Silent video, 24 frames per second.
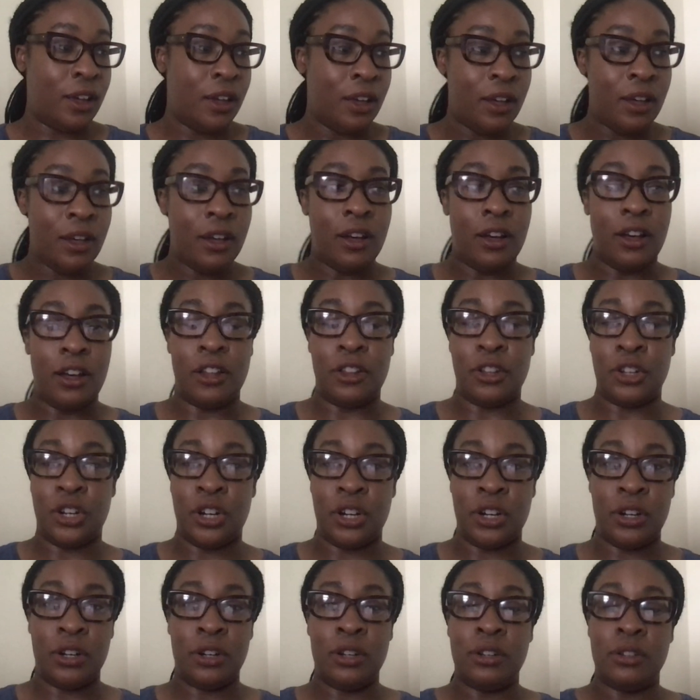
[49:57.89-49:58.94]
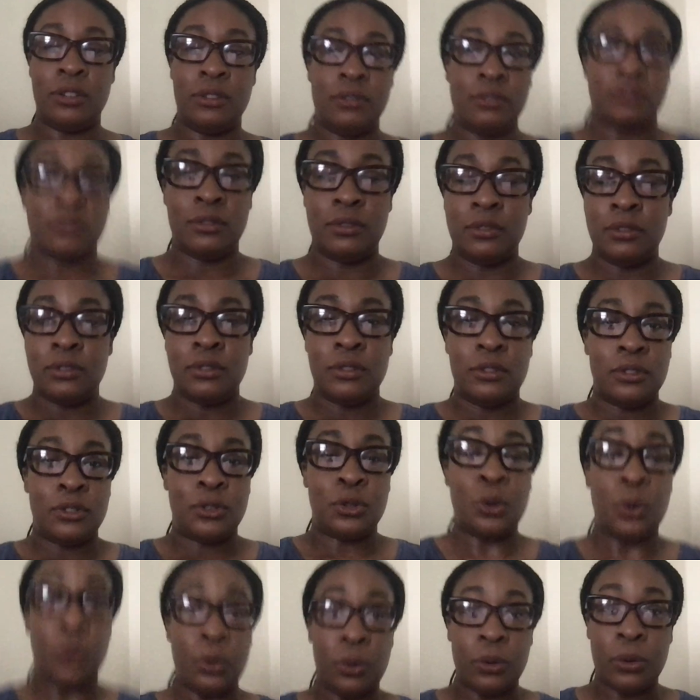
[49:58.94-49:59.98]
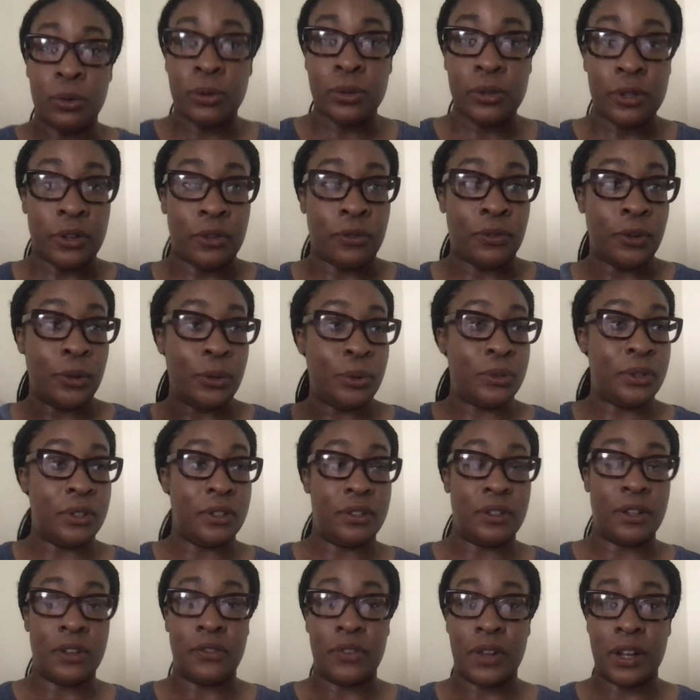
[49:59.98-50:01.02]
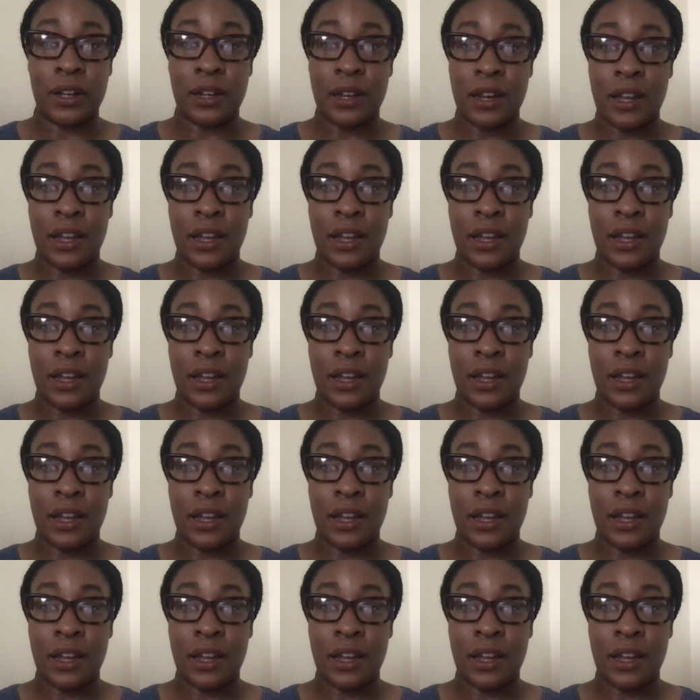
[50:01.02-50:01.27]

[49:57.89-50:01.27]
other tools and roots and stuff like that.